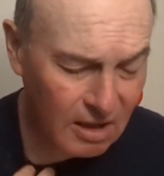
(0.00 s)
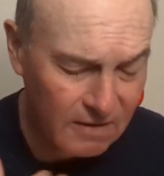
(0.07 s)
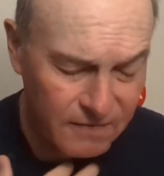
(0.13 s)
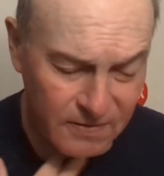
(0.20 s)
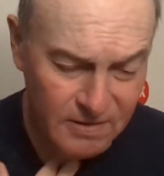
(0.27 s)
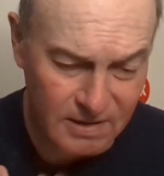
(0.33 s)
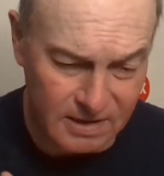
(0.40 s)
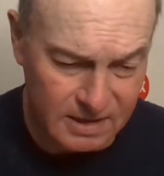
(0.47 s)
I
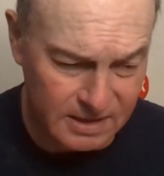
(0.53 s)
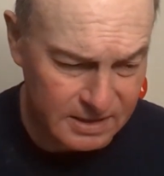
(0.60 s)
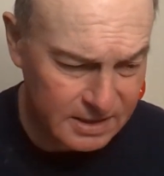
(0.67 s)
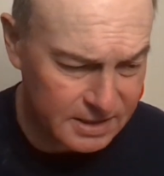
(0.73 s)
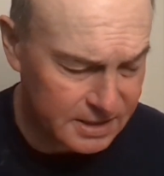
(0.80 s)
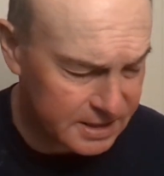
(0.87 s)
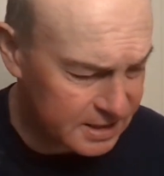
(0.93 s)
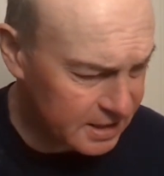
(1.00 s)
feel like I
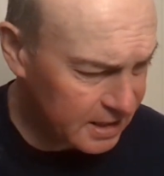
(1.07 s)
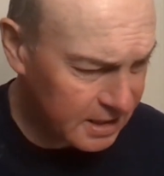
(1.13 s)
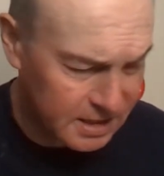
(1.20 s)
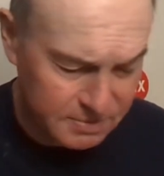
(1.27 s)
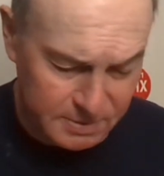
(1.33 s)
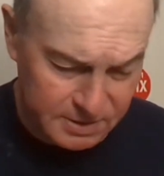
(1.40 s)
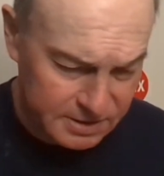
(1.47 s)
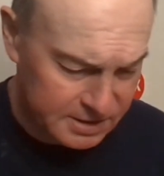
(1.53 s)
need to
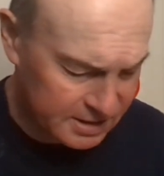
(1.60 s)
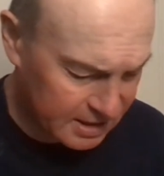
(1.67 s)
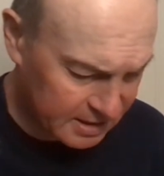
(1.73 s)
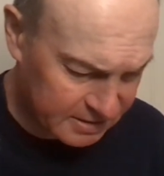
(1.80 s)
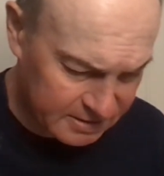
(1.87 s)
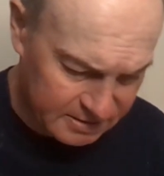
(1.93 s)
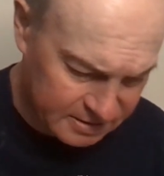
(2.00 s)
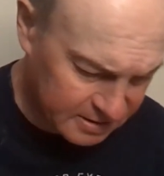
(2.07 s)
sneeze, but it's
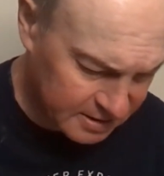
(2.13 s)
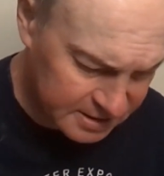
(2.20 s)
not